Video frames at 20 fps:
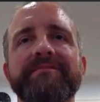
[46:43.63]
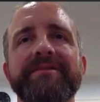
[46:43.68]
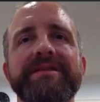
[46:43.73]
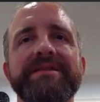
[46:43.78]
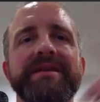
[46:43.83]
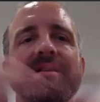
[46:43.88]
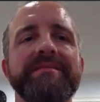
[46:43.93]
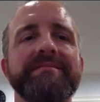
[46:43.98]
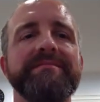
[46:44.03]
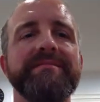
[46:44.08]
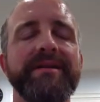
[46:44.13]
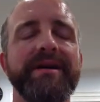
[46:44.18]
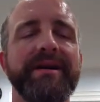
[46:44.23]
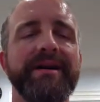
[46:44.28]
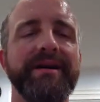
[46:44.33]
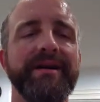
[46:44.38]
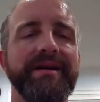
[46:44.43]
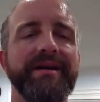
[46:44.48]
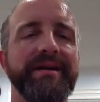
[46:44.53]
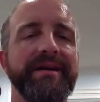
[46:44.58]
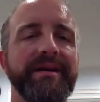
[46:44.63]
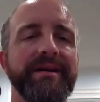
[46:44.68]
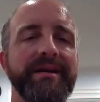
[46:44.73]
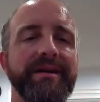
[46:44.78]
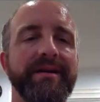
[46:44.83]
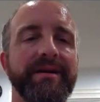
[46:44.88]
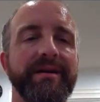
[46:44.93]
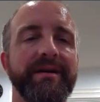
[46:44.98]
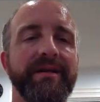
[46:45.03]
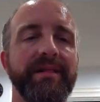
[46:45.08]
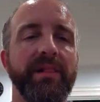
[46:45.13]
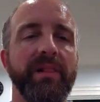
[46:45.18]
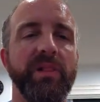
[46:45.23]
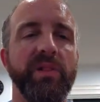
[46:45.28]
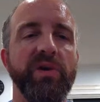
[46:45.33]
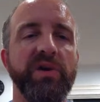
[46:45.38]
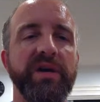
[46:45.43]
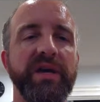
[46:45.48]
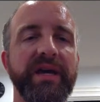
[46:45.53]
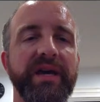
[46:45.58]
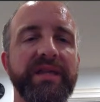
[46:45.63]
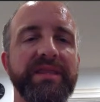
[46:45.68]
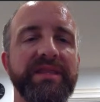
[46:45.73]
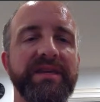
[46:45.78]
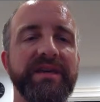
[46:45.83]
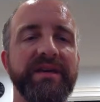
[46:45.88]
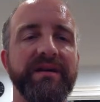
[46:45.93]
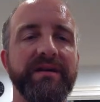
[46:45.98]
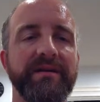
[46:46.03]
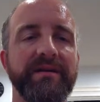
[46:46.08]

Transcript: said, looking at the